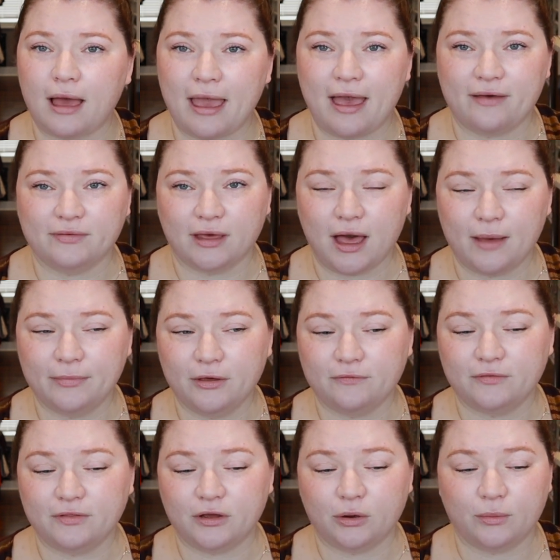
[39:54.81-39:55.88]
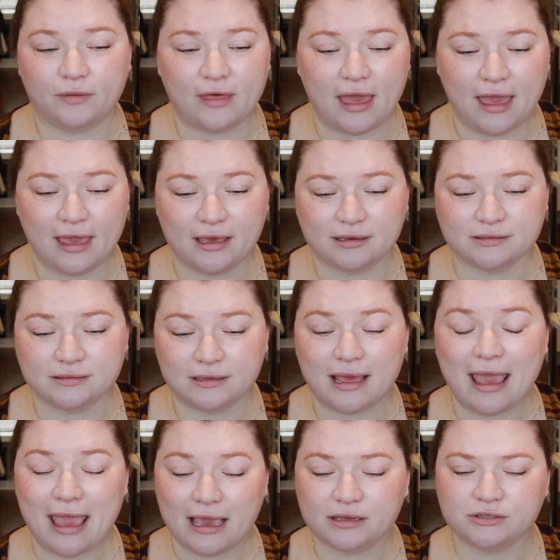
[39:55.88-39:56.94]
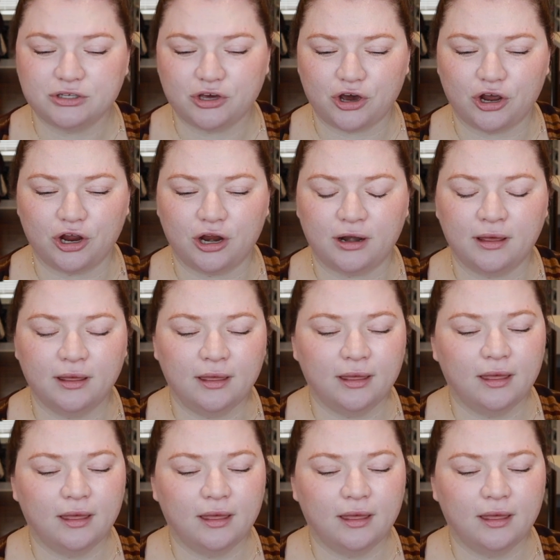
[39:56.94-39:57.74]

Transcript: I have a cubby over there with hanked yarn